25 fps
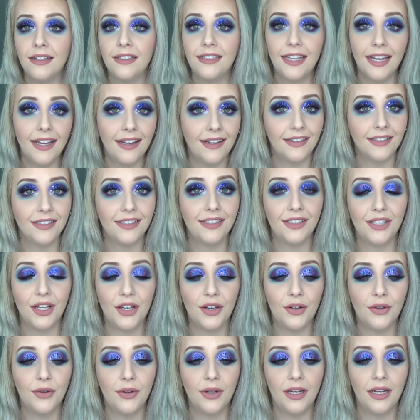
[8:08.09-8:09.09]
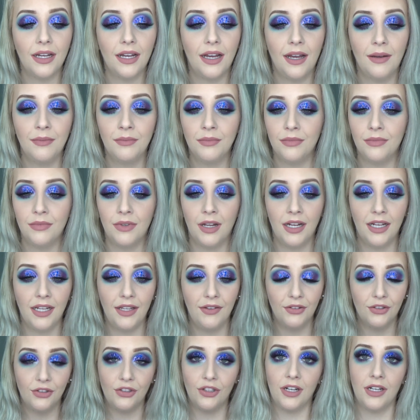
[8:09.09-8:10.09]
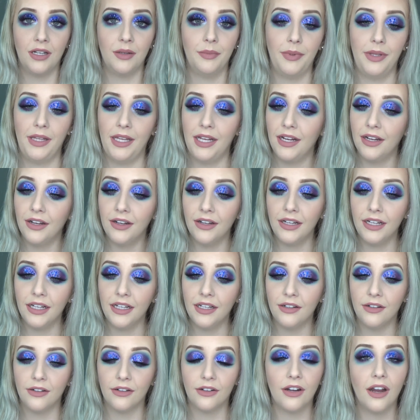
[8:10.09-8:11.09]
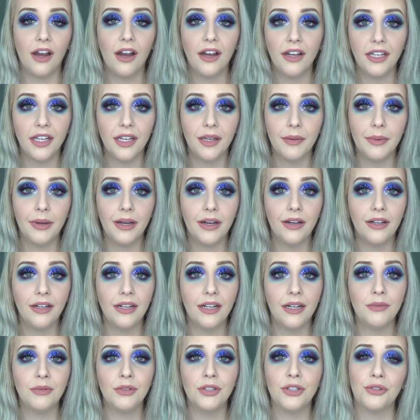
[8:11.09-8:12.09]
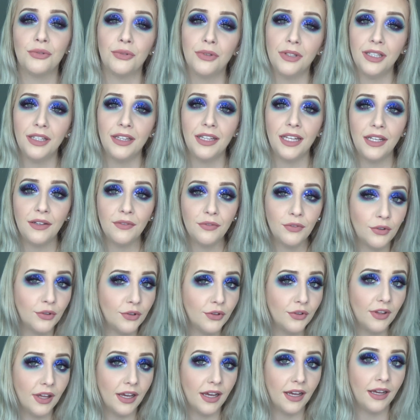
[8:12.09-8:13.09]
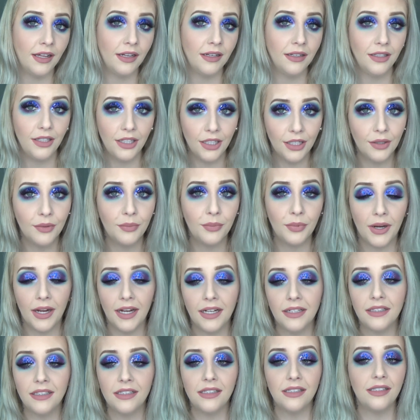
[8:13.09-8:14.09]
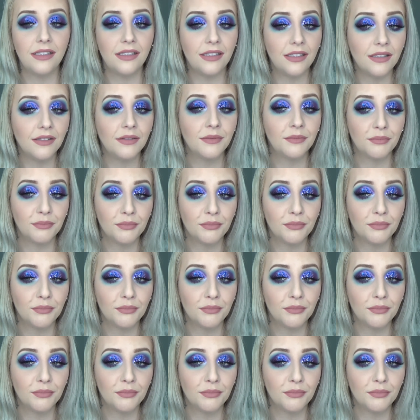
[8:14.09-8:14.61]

Yeah, so I'm not even trying to be arrogant or cocky about it. I'm just really thankful that, you know, practice